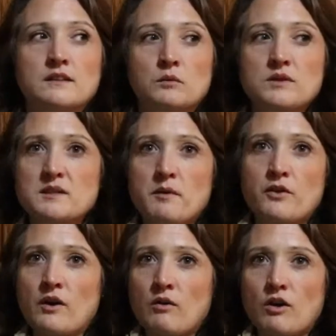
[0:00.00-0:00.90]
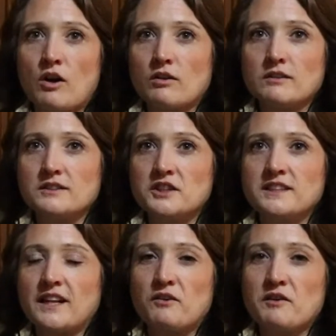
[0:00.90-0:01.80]
what's some other alcohols? Geez,
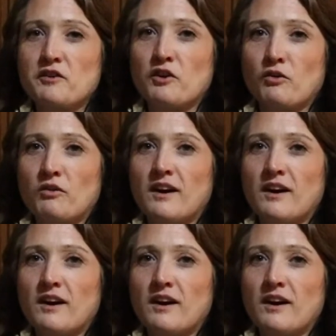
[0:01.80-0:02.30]
I don't even know.